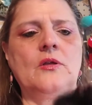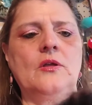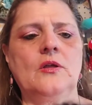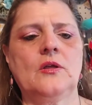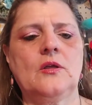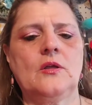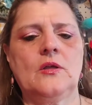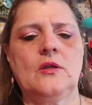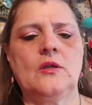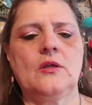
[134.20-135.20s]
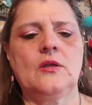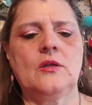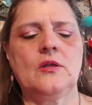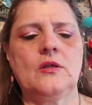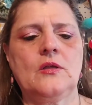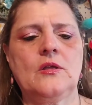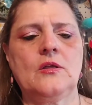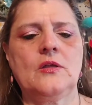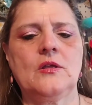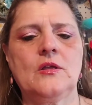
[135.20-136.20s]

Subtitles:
(silence)